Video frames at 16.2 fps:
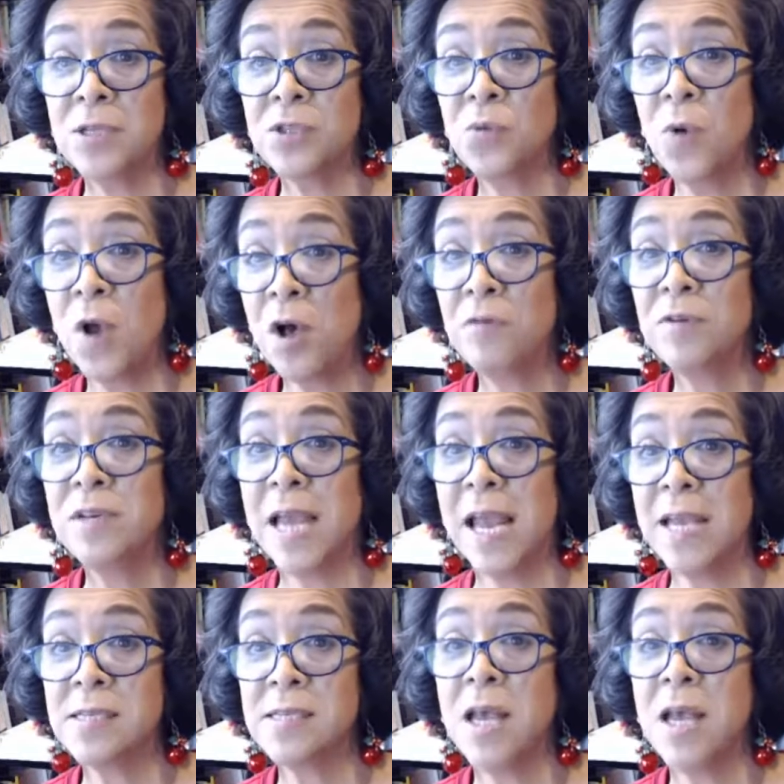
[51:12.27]
12
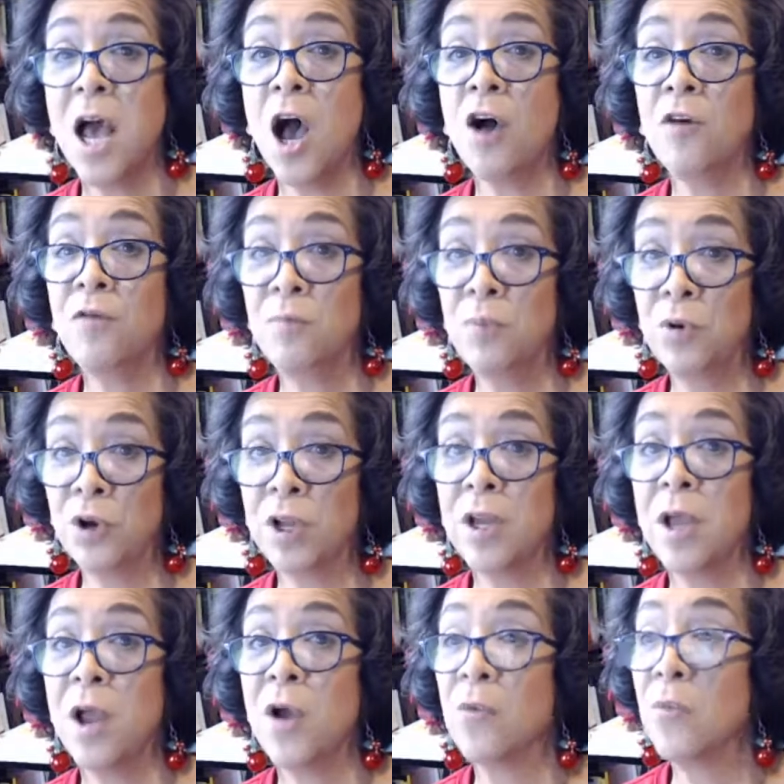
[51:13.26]
days of book
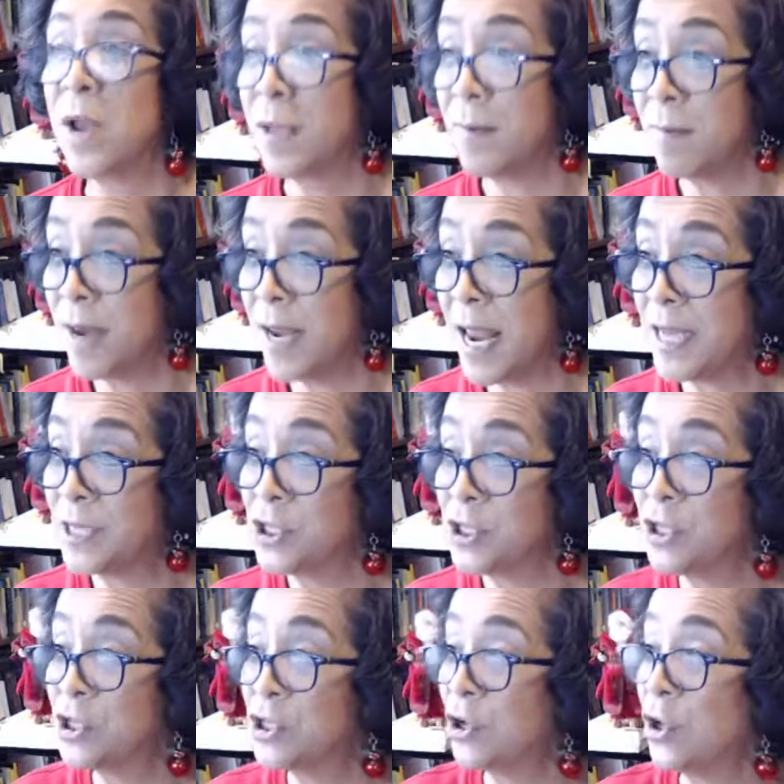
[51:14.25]

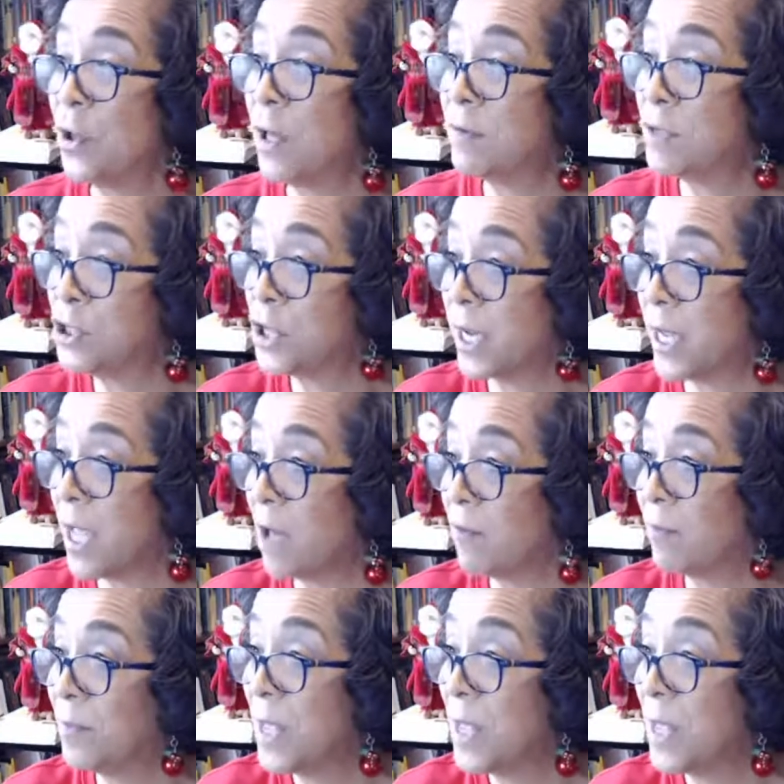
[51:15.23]
recommendations. So you'll have to check out.